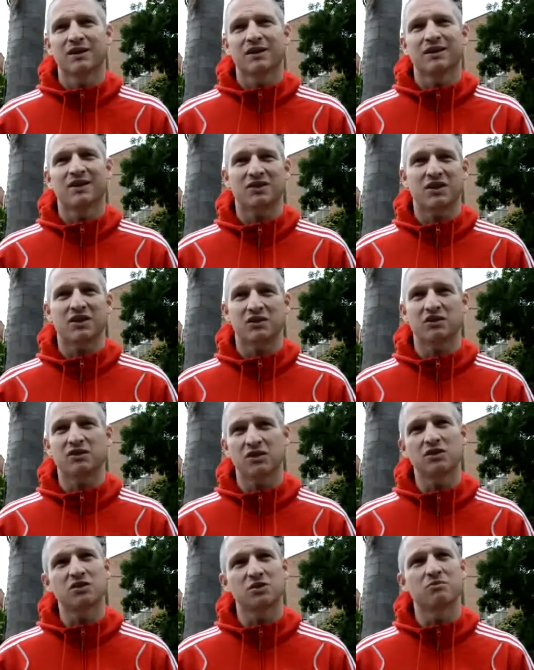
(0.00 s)
it's, it's a
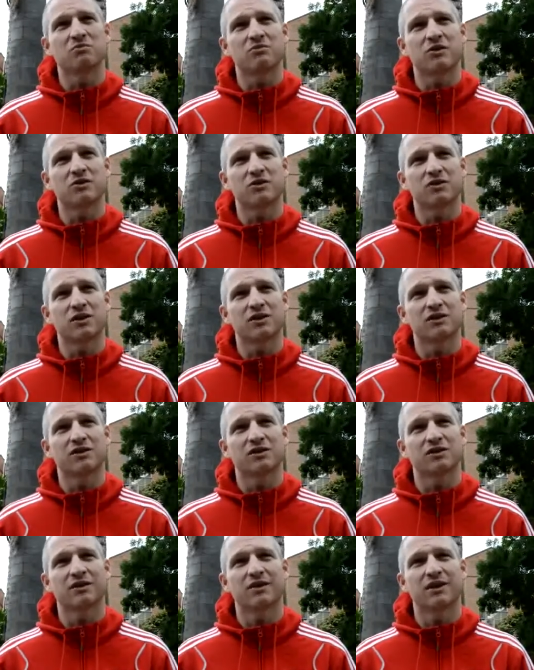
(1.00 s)
system process. Yeah.